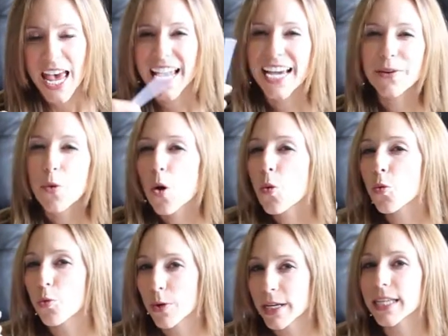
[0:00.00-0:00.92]
It
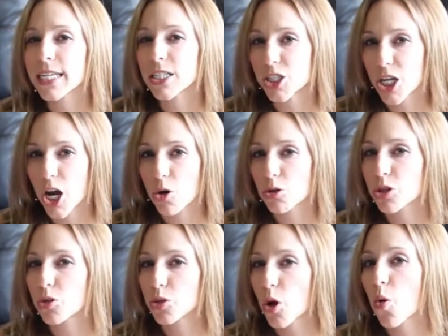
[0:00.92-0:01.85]
won't really show,
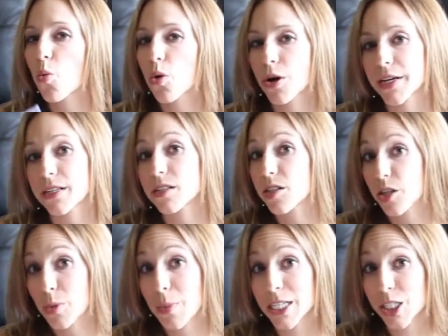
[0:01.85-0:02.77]
so don't worry
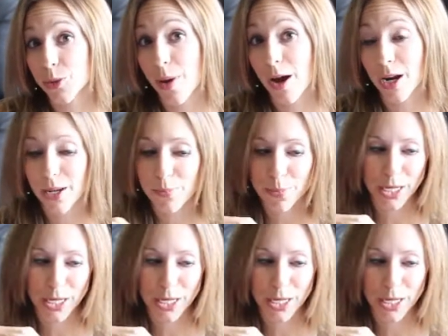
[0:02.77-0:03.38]
too much about it,